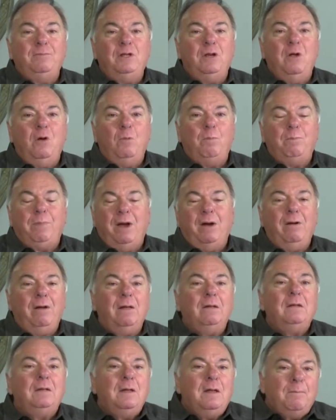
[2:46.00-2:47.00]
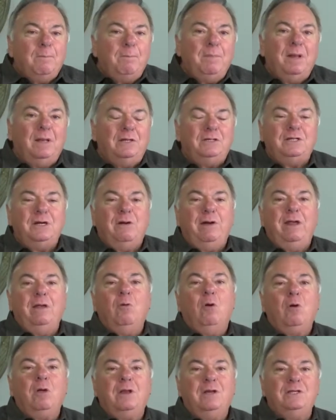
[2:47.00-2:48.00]
you know, paramilitary
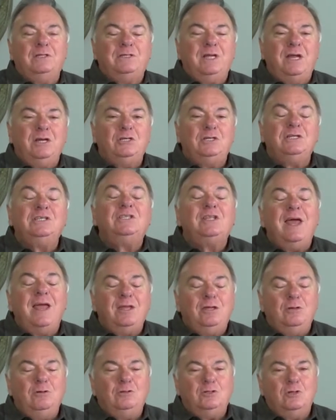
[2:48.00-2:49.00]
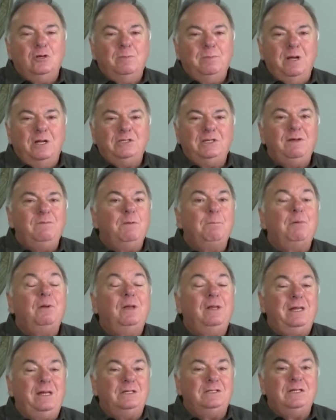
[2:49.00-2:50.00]
organizations, thank you so much. Even
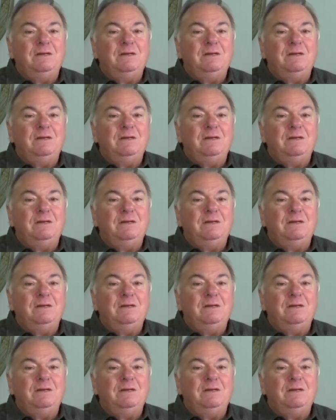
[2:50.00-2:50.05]
police,